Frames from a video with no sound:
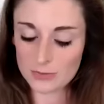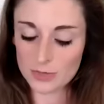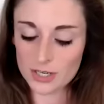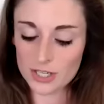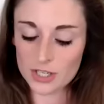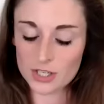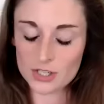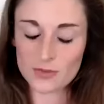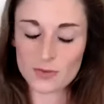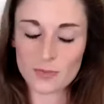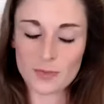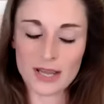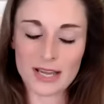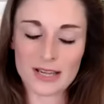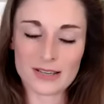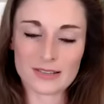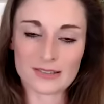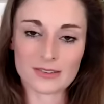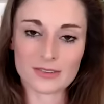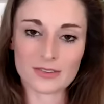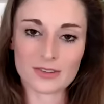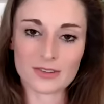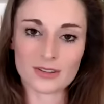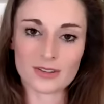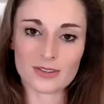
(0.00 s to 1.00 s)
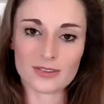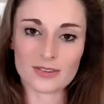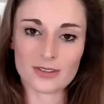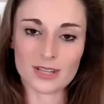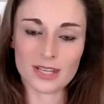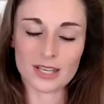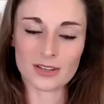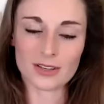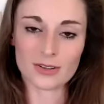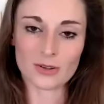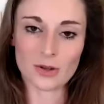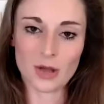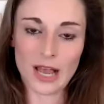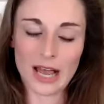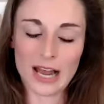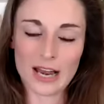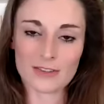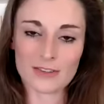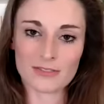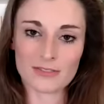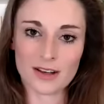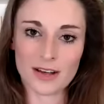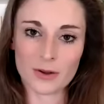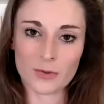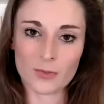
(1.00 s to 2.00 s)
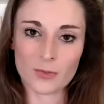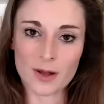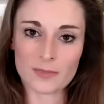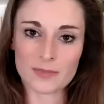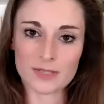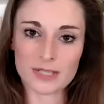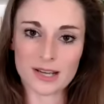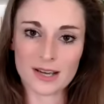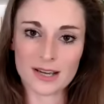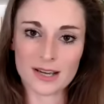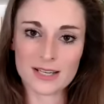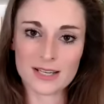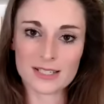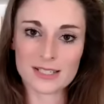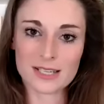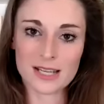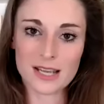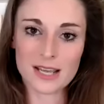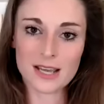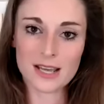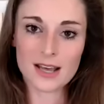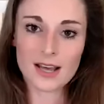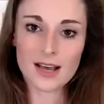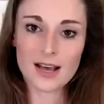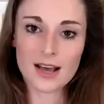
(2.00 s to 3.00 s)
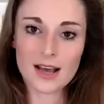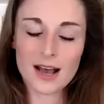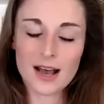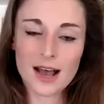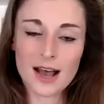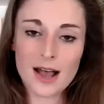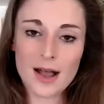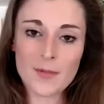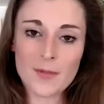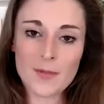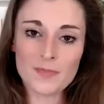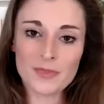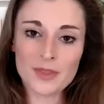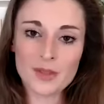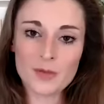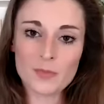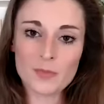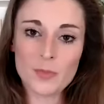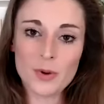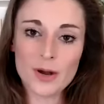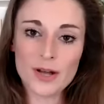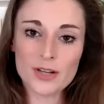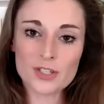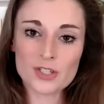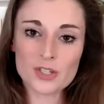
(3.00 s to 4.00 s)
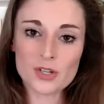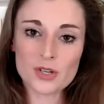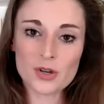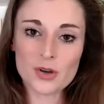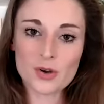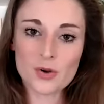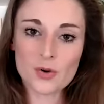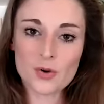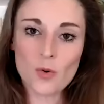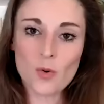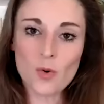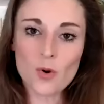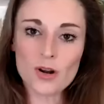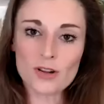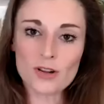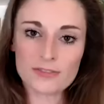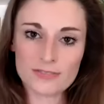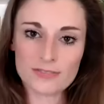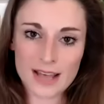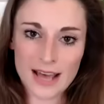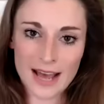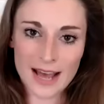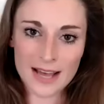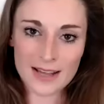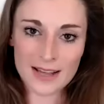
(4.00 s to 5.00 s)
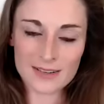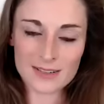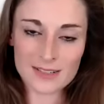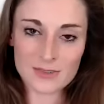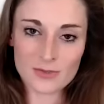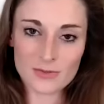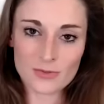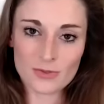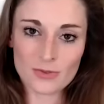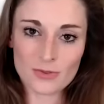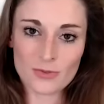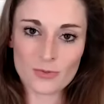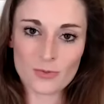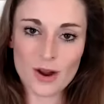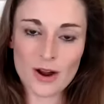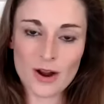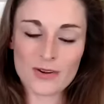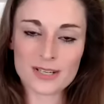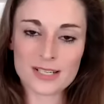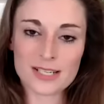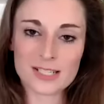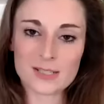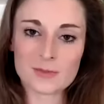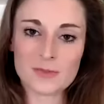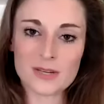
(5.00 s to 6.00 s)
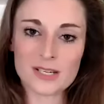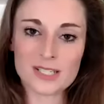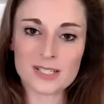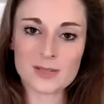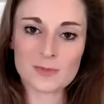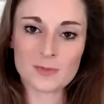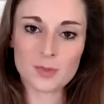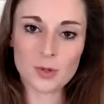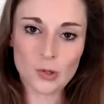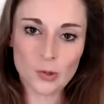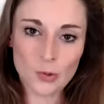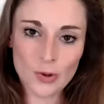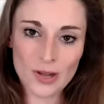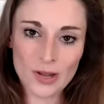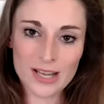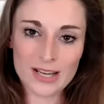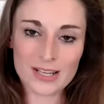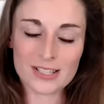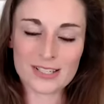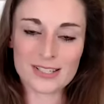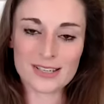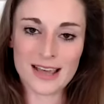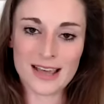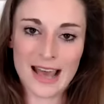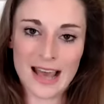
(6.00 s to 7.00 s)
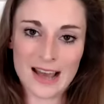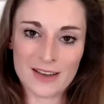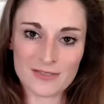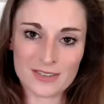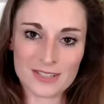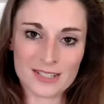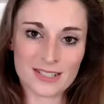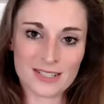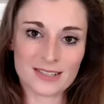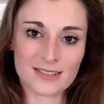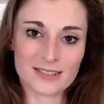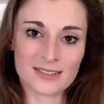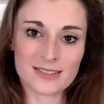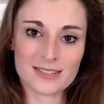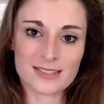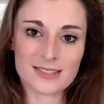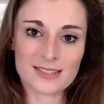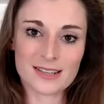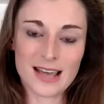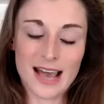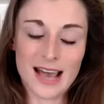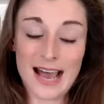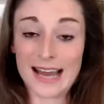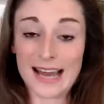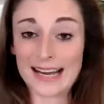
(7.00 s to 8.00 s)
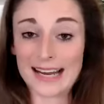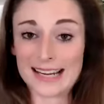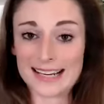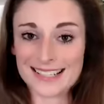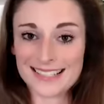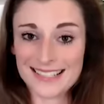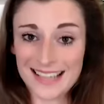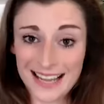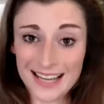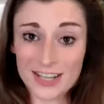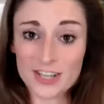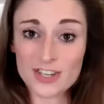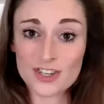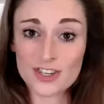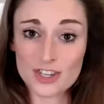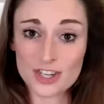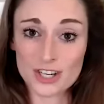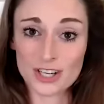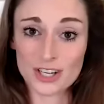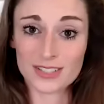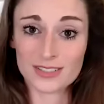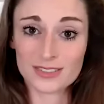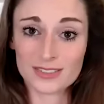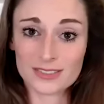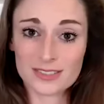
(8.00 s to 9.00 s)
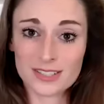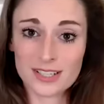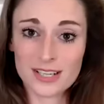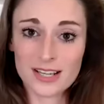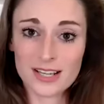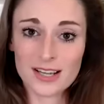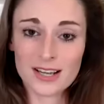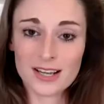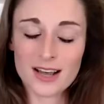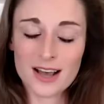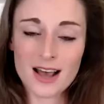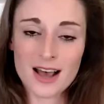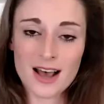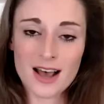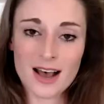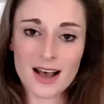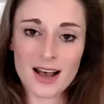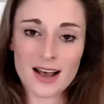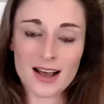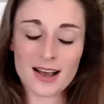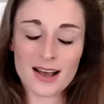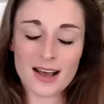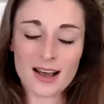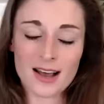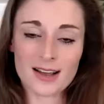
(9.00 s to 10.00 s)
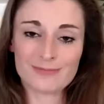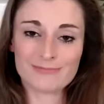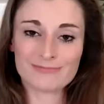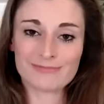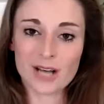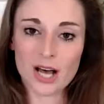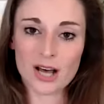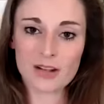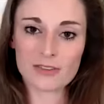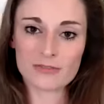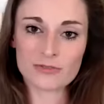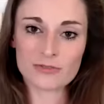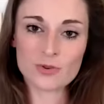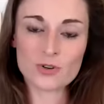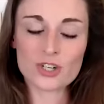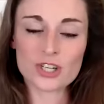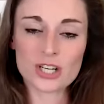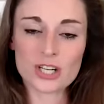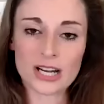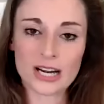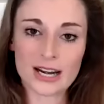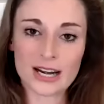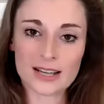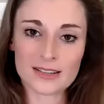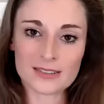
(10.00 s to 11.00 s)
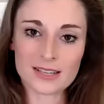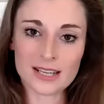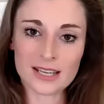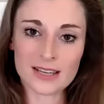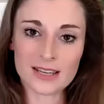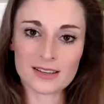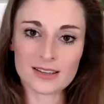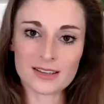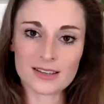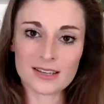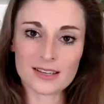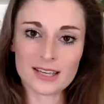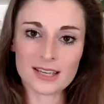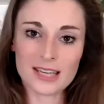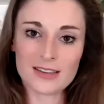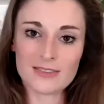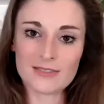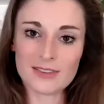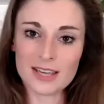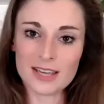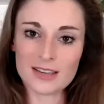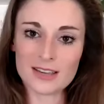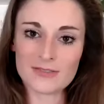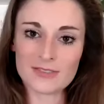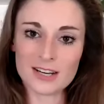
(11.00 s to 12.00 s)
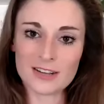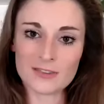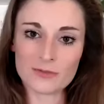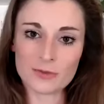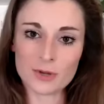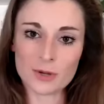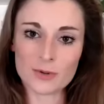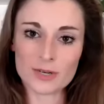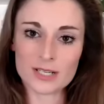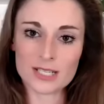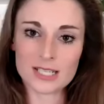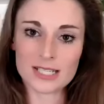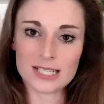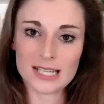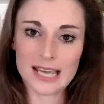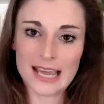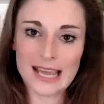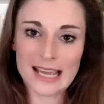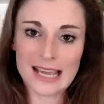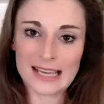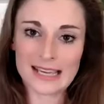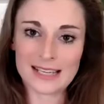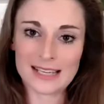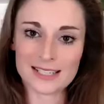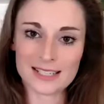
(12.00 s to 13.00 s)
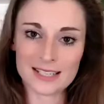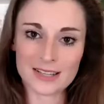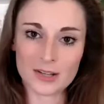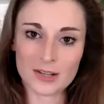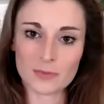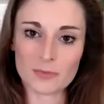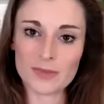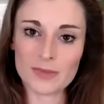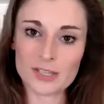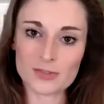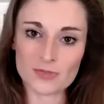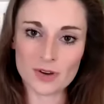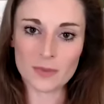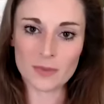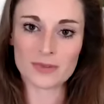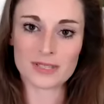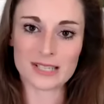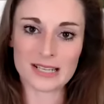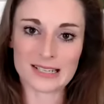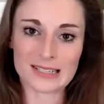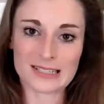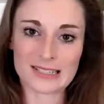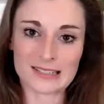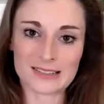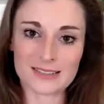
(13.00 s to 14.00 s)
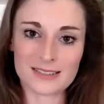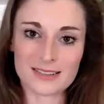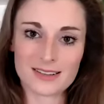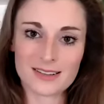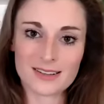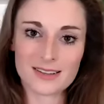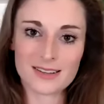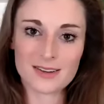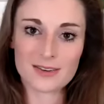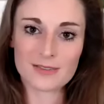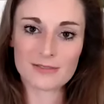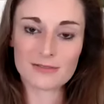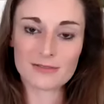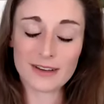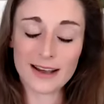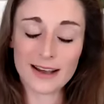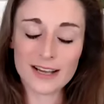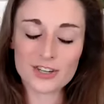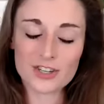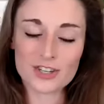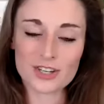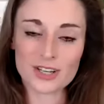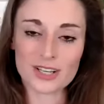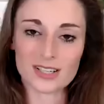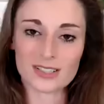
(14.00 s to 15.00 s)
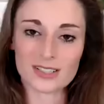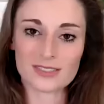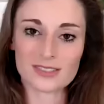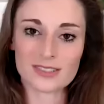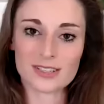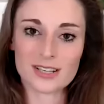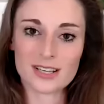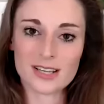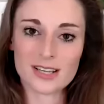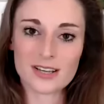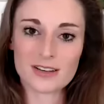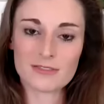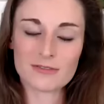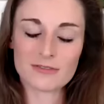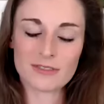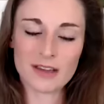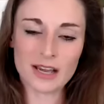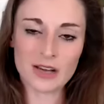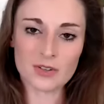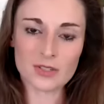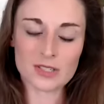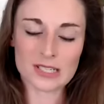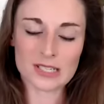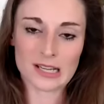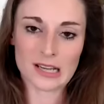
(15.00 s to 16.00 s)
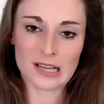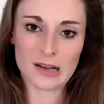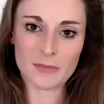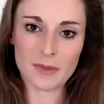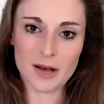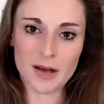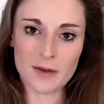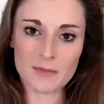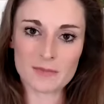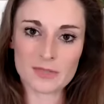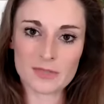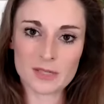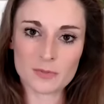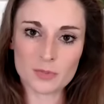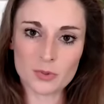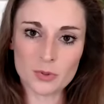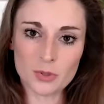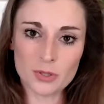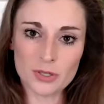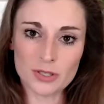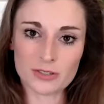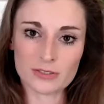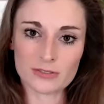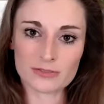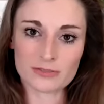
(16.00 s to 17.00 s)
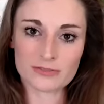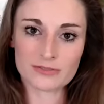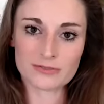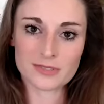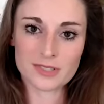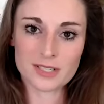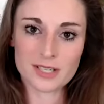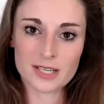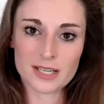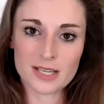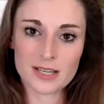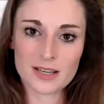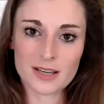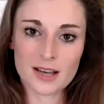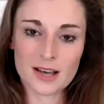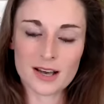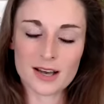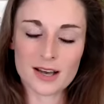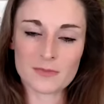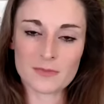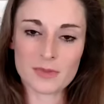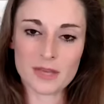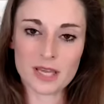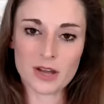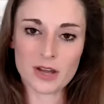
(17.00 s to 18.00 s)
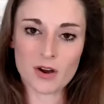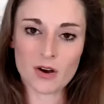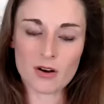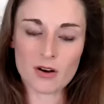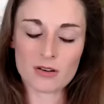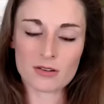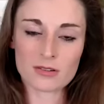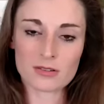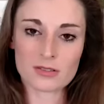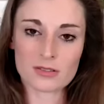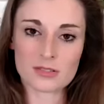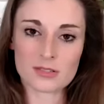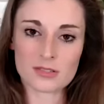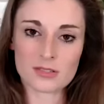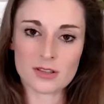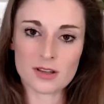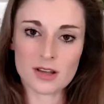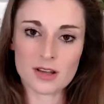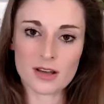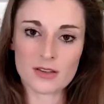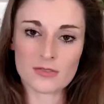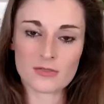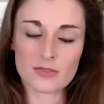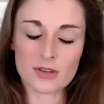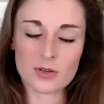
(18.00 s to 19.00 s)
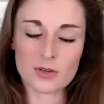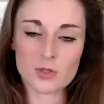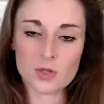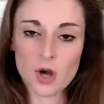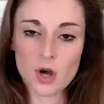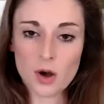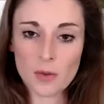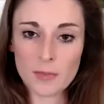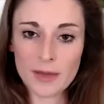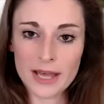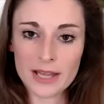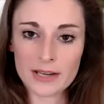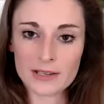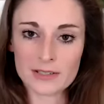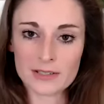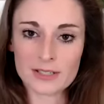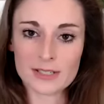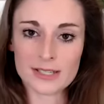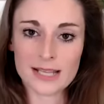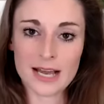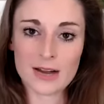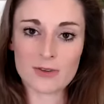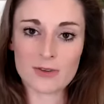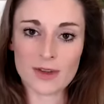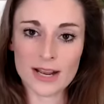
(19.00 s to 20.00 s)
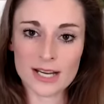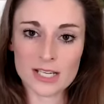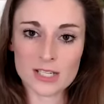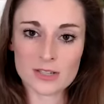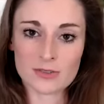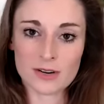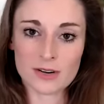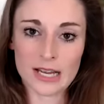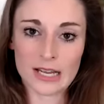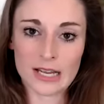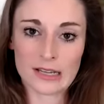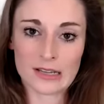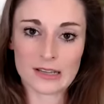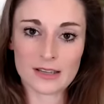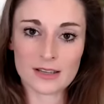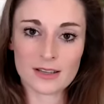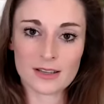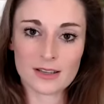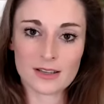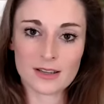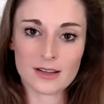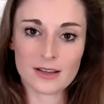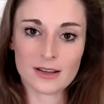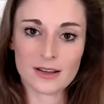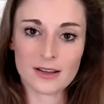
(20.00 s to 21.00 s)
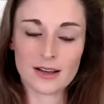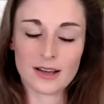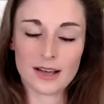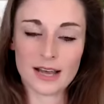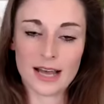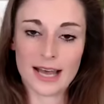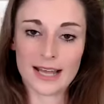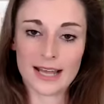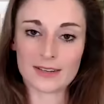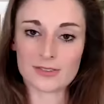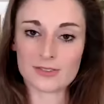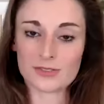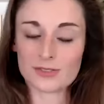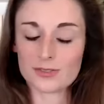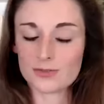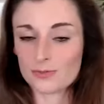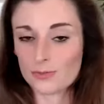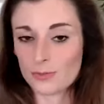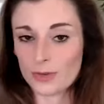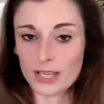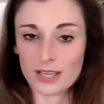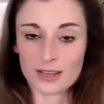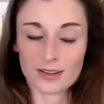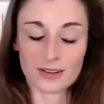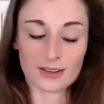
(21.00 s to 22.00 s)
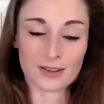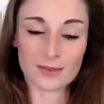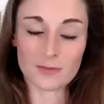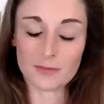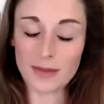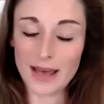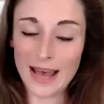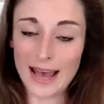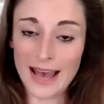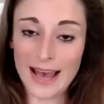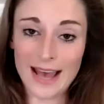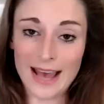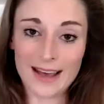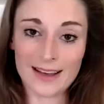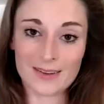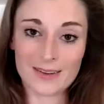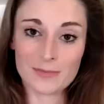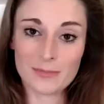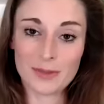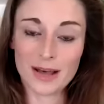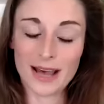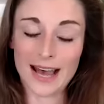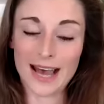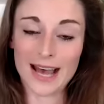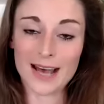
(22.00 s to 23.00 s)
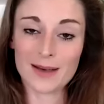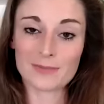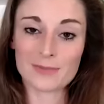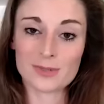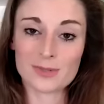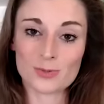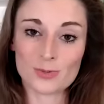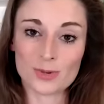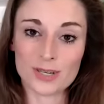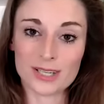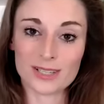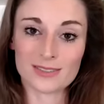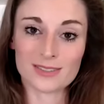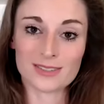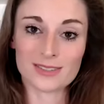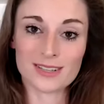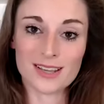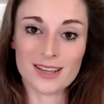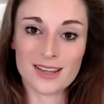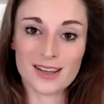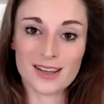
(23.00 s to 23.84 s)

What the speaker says: which appears on the UKLFI website. But all of that, where it has been deployed to evidence and intention, unfortunately, I think even if we were to take it in the misrepresented fashion, fails to come up to proof, because those comments, that rhetoric. And we can compare perhaps with